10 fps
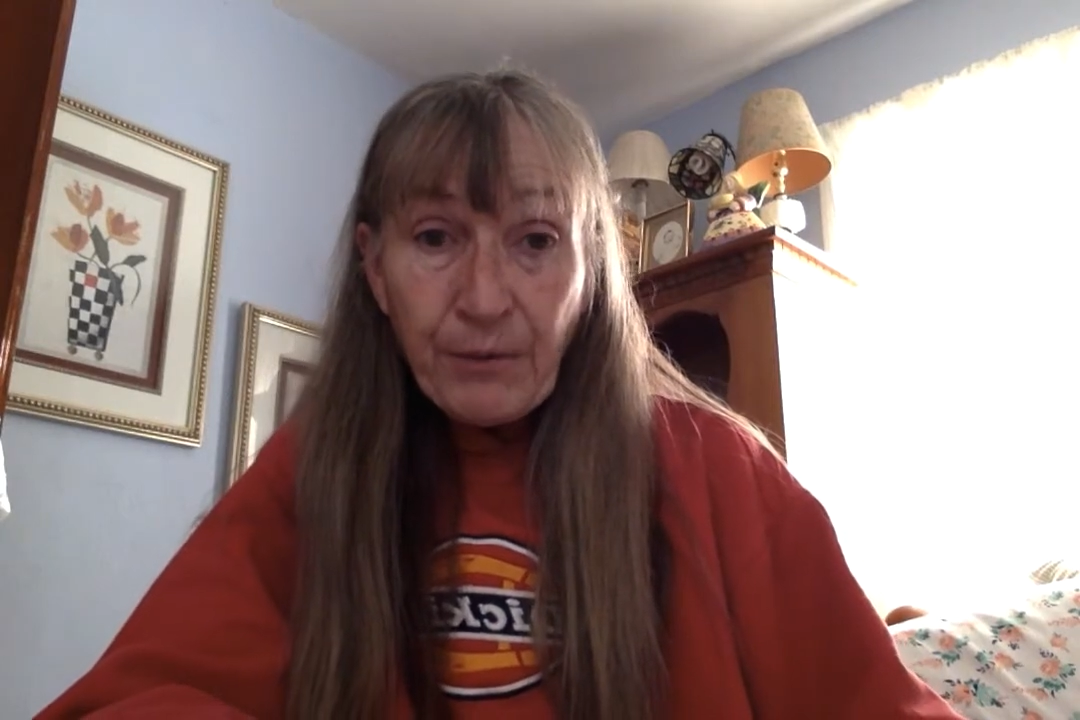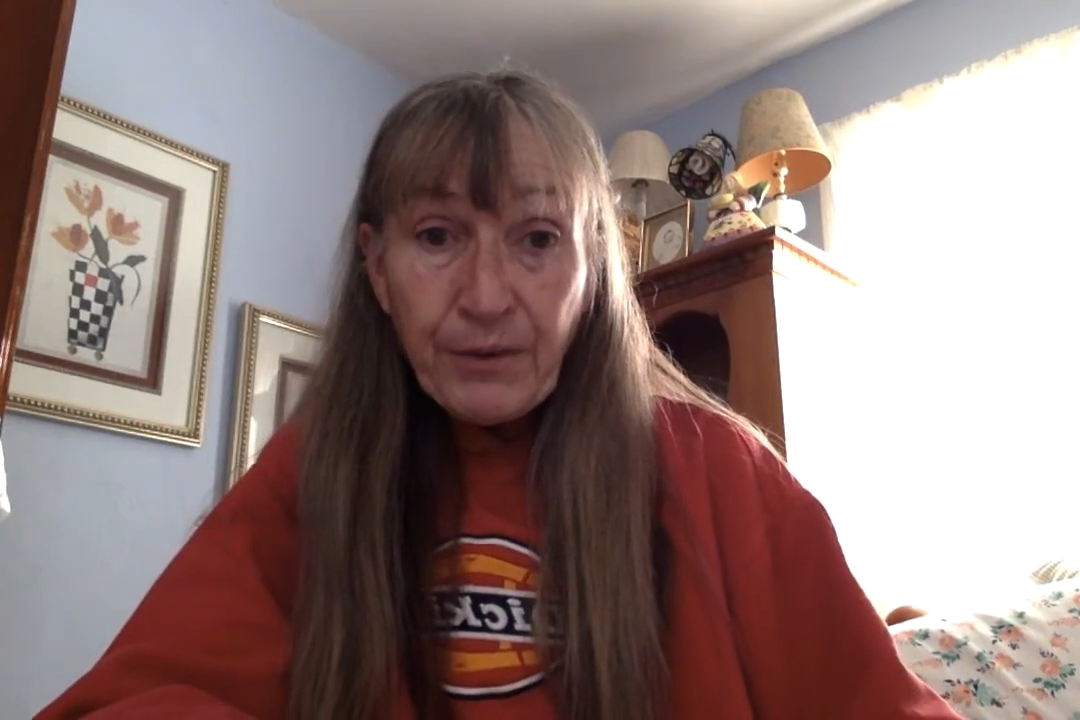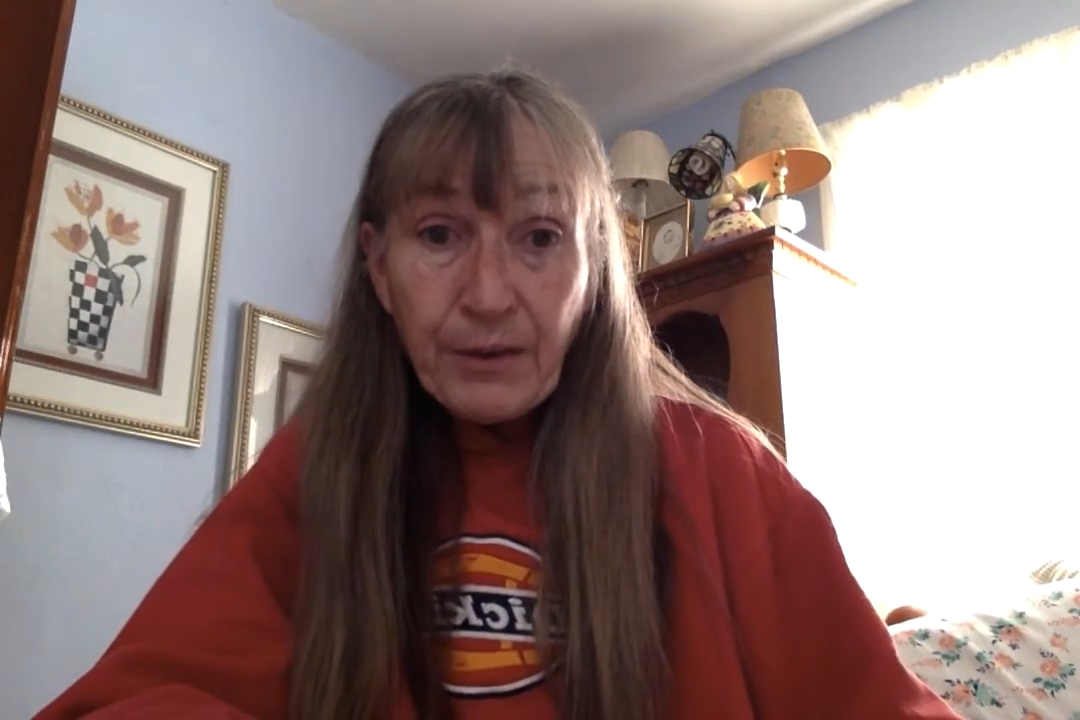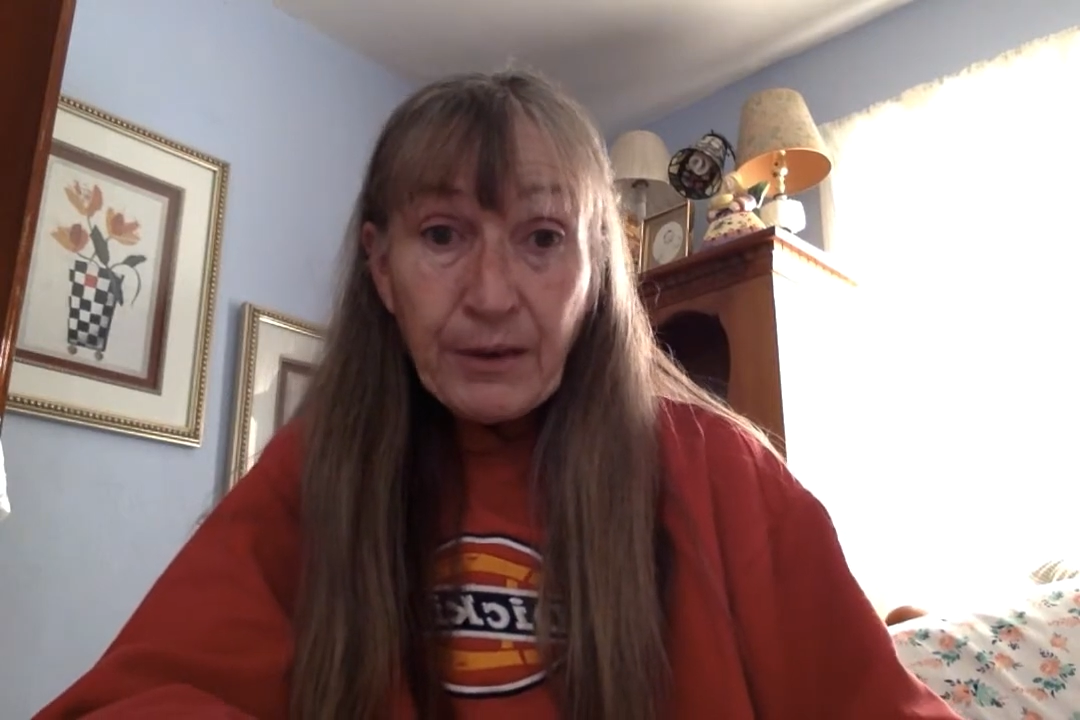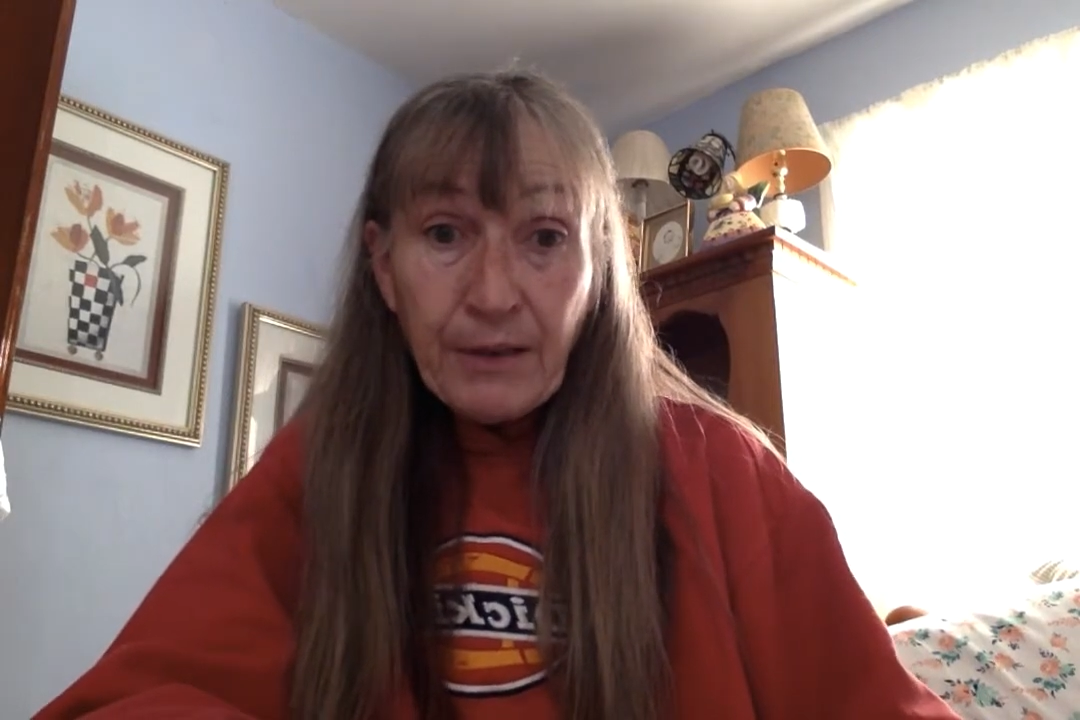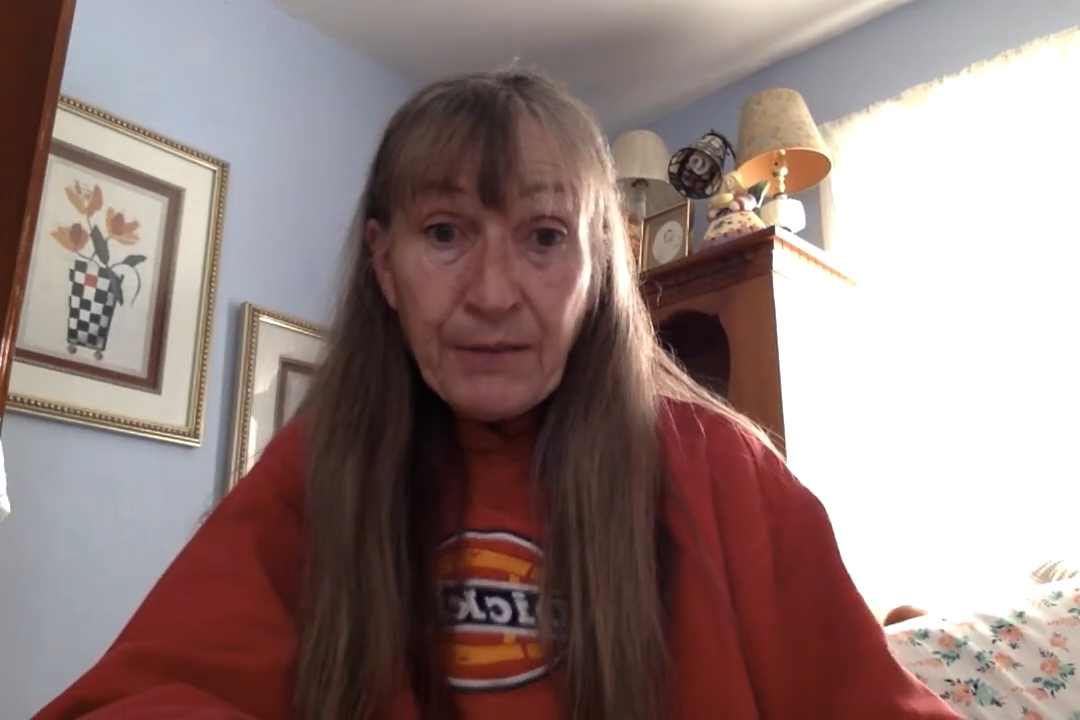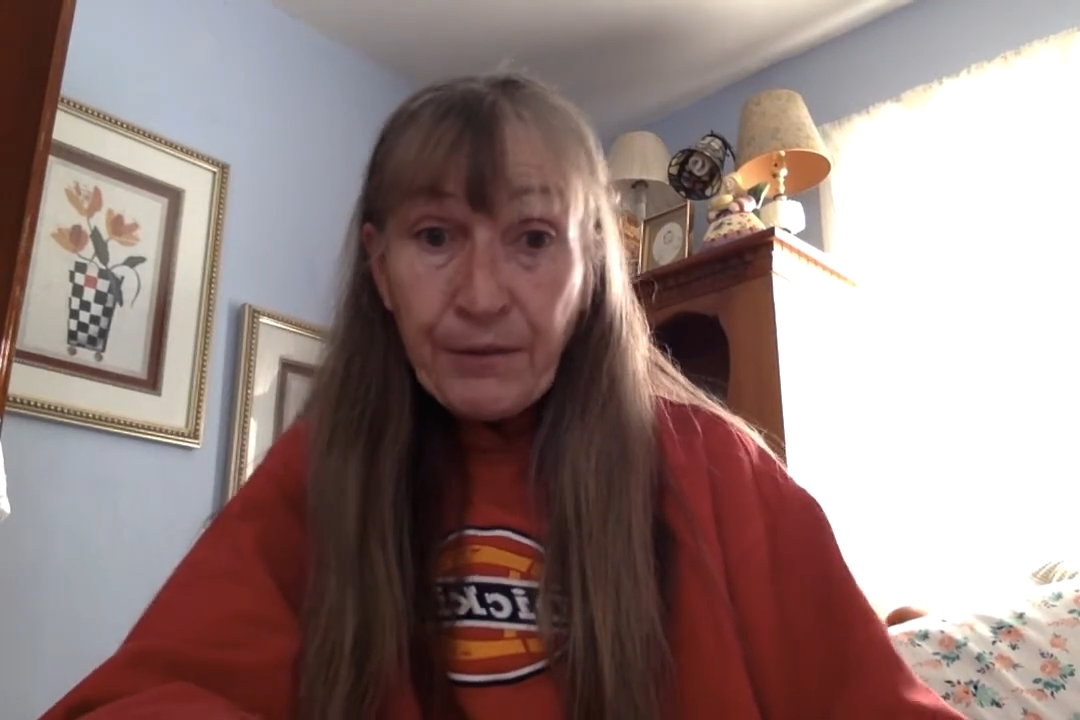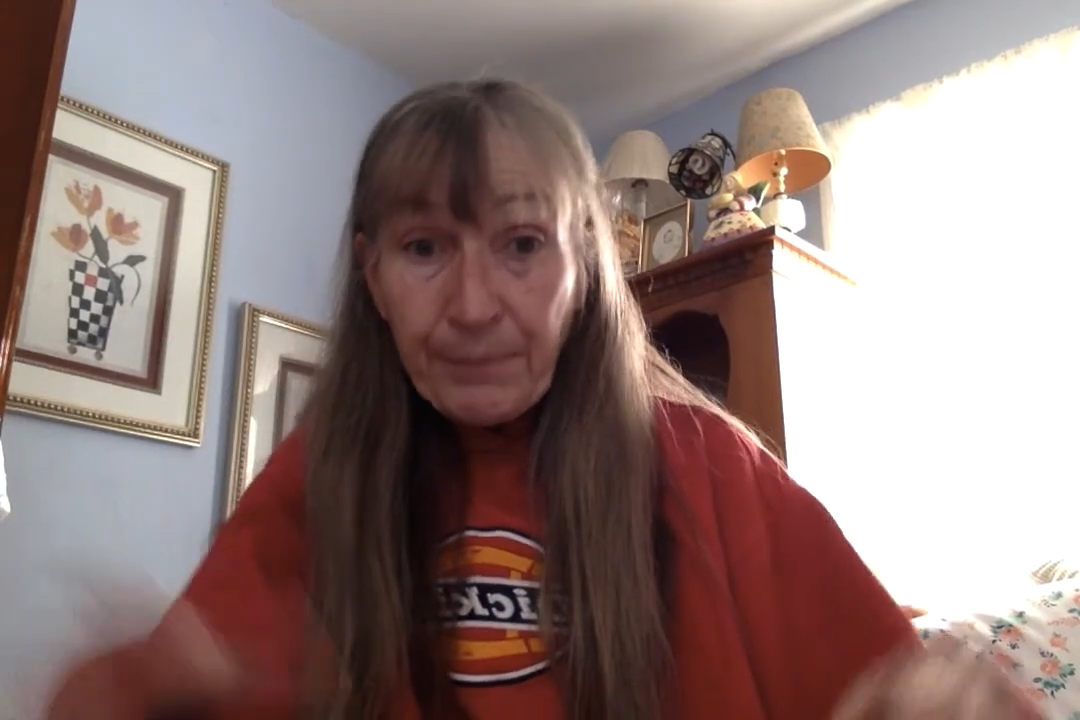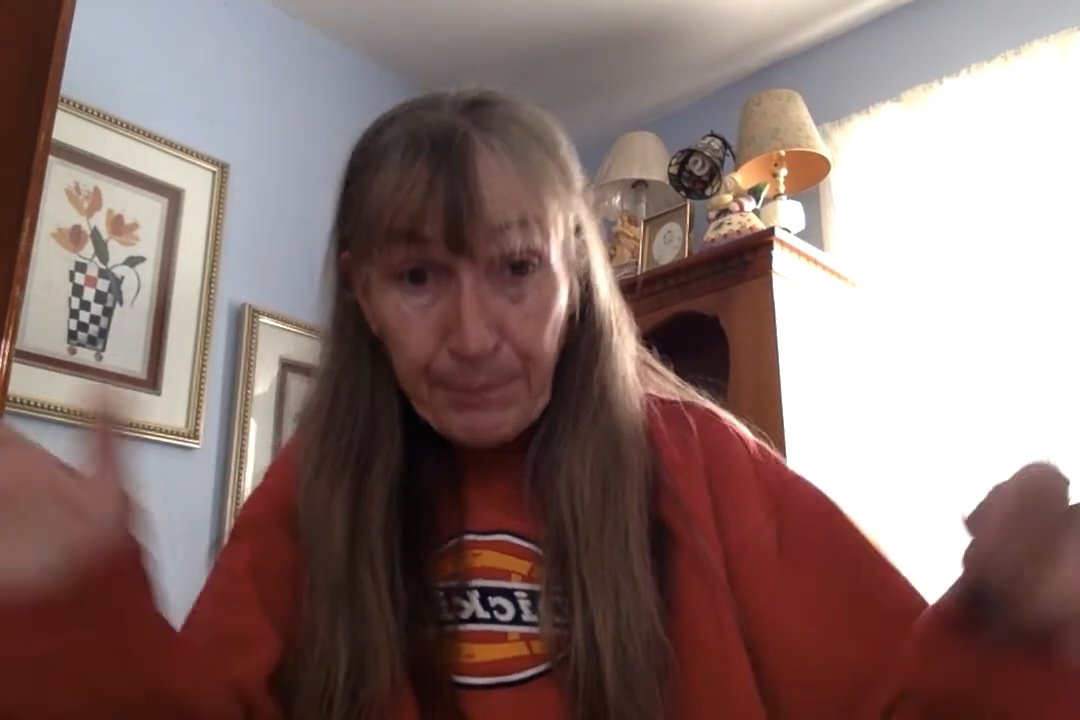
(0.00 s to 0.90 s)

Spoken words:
were delivered